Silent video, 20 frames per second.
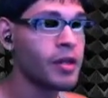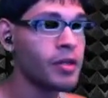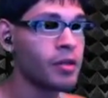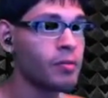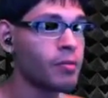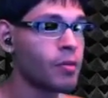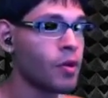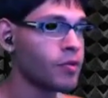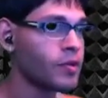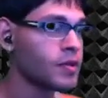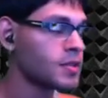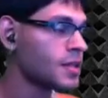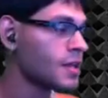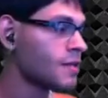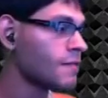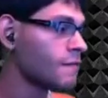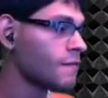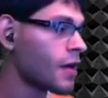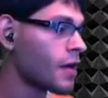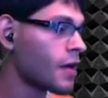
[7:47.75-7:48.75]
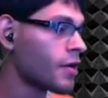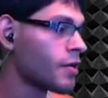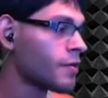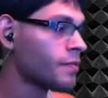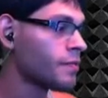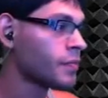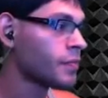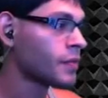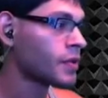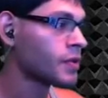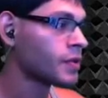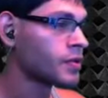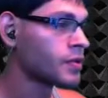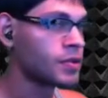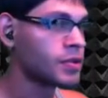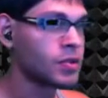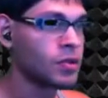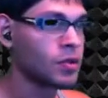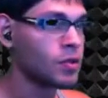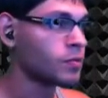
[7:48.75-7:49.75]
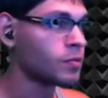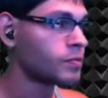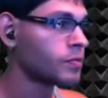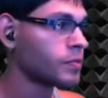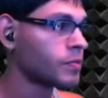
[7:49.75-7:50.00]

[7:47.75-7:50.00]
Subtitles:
They're both the same file. So